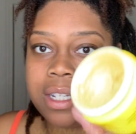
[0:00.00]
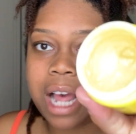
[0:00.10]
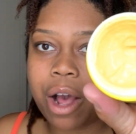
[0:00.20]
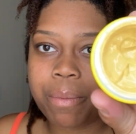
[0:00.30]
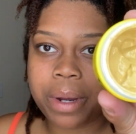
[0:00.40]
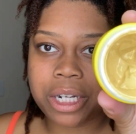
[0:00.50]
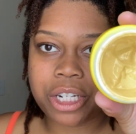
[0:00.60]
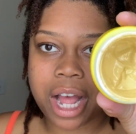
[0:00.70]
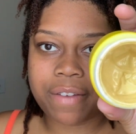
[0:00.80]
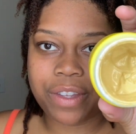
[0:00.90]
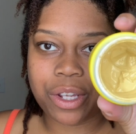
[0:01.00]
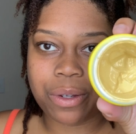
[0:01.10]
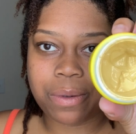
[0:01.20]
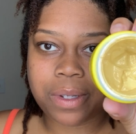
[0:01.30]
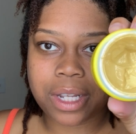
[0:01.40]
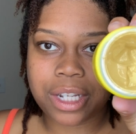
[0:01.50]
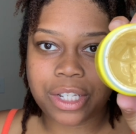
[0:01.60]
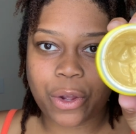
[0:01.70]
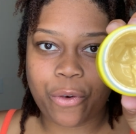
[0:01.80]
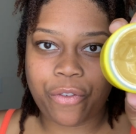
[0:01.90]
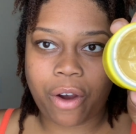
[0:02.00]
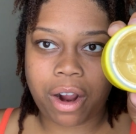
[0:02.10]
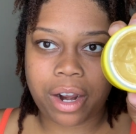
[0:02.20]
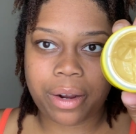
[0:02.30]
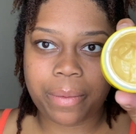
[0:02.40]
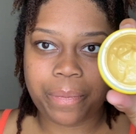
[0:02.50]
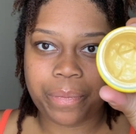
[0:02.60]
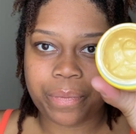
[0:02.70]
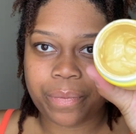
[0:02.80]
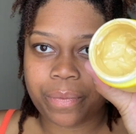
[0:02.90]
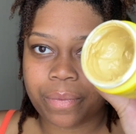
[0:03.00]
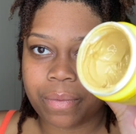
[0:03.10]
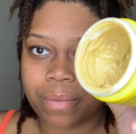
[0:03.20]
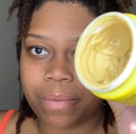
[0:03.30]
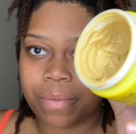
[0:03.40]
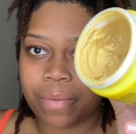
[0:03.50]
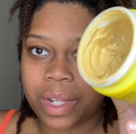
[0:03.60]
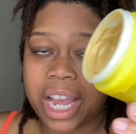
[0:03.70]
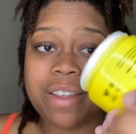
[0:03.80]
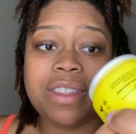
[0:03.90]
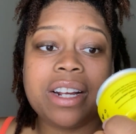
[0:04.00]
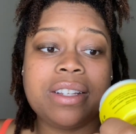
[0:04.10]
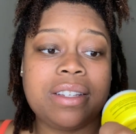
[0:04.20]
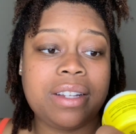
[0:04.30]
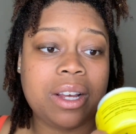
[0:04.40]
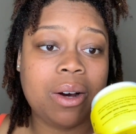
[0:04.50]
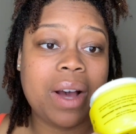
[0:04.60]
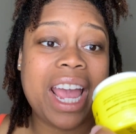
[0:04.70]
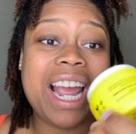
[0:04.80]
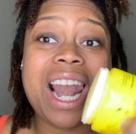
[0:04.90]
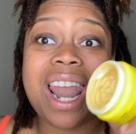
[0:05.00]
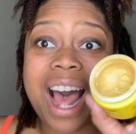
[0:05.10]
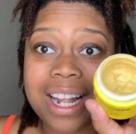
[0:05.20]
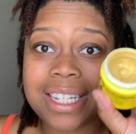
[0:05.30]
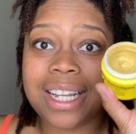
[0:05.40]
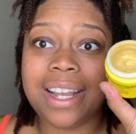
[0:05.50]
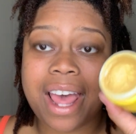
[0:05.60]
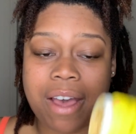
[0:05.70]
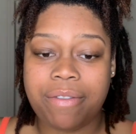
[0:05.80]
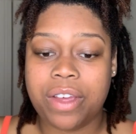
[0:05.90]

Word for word: is how much I've used so far, and there's still a lot left.